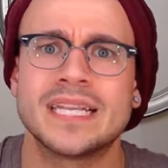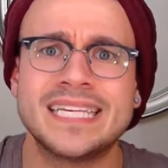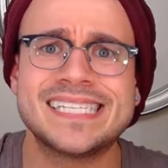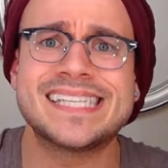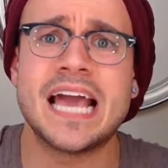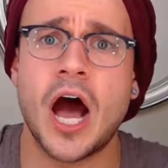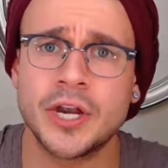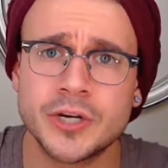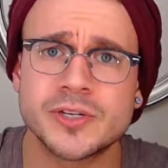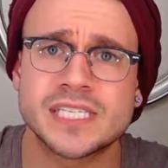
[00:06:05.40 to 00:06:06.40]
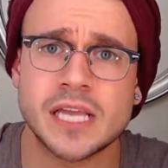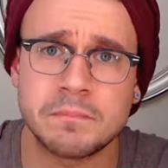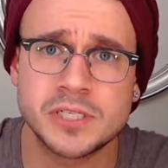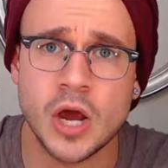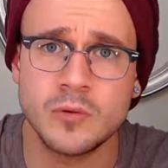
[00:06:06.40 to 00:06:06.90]
or at least the under
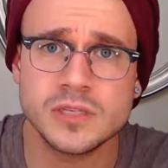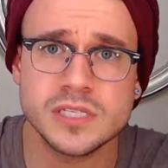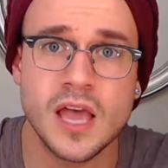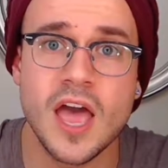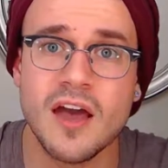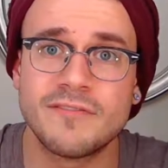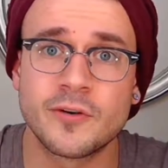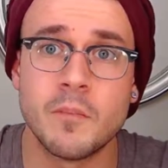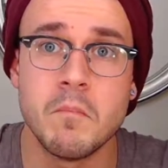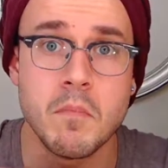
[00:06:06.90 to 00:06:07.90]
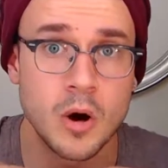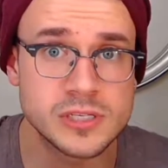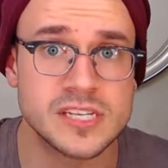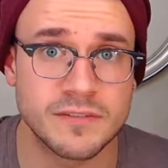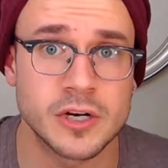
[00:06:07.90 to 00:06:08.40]
subtones, for
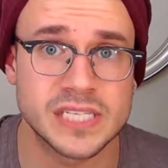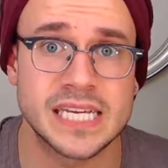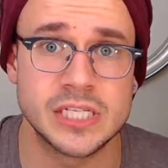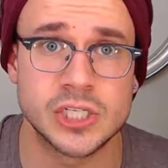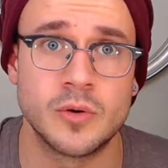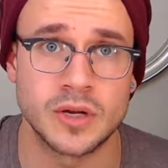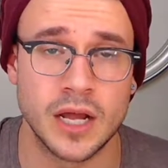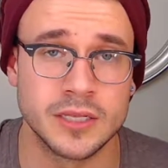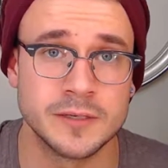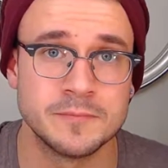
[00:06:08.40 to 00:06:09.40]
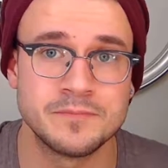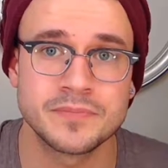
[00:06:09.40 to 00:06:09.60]
most of our skin tone color.